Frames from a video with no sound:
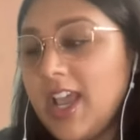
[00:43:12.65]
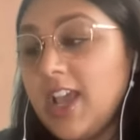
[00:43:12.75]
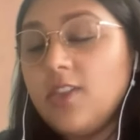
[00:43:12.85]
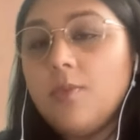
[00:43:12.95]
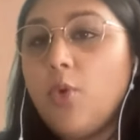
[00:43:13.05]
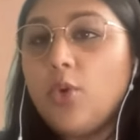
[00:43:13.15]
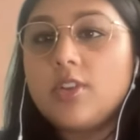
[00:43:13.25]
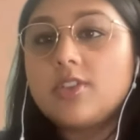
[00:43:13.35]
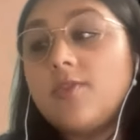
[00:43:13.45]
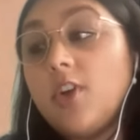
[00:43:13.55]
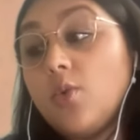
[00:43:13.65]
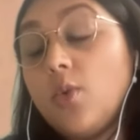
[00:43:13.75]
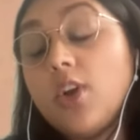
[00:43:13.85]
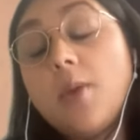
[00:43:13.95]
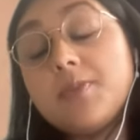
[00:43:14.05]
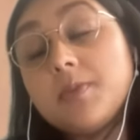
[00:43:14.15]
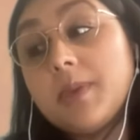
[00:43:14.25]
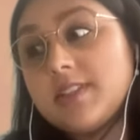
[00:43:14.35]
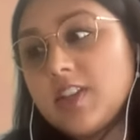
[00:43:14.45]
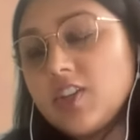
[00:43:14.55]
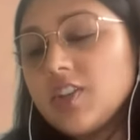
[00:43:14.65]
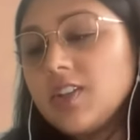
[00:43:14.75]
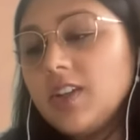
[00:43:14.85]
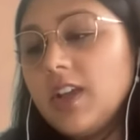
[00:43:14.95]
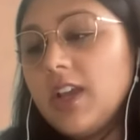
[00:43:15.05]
and the importance of ongoing optimization.